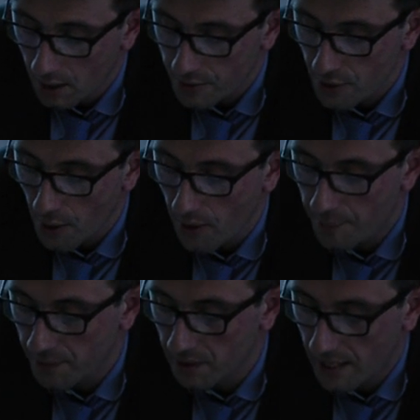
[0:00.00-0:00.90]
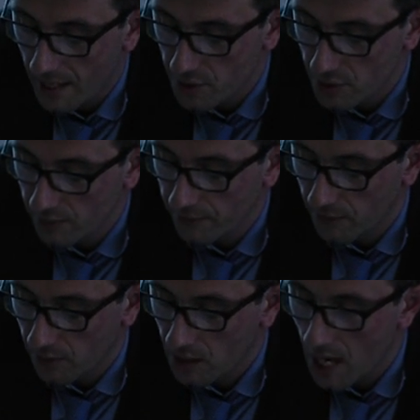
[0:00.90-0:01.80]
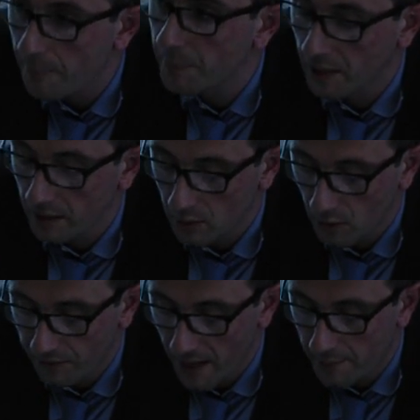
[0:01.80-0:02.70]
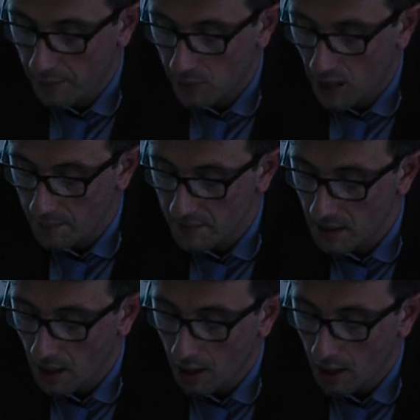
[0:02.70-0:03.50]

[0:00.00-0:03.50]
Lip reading: show a predilection for coupling of epigrams,